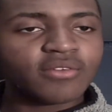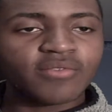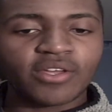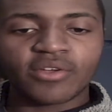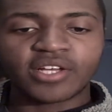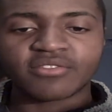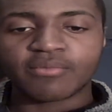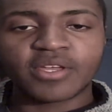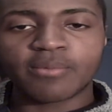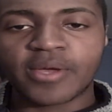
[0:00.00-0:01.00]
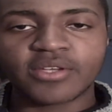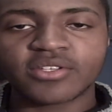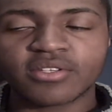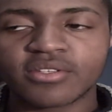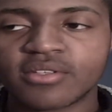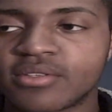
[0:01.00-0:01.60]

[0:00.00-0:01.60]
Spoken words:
thank you guys for being patient.